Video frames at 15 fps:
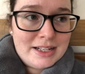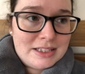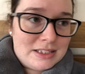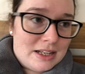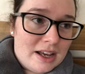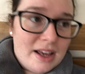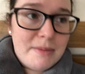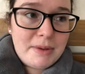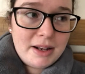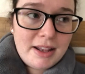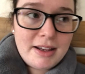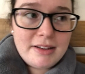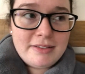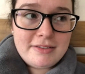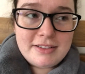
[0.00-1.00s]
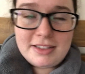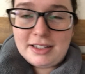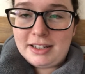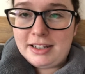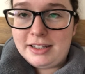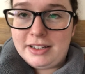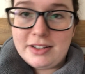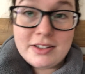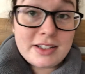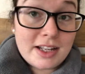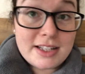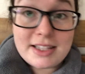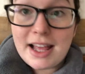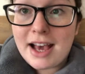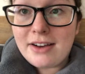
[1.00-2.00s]
time alone to
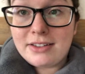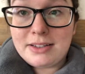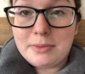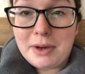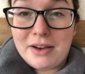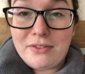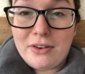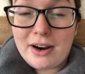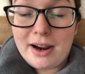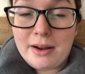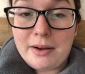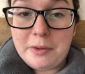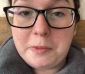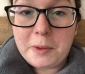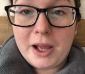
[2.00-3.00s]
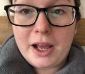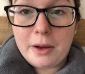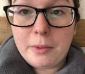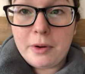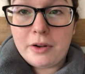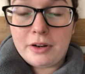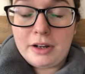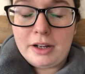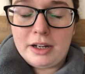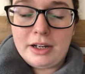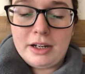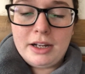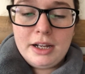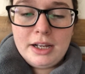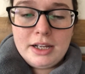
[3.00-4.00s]
utilize the house in whatever way I want and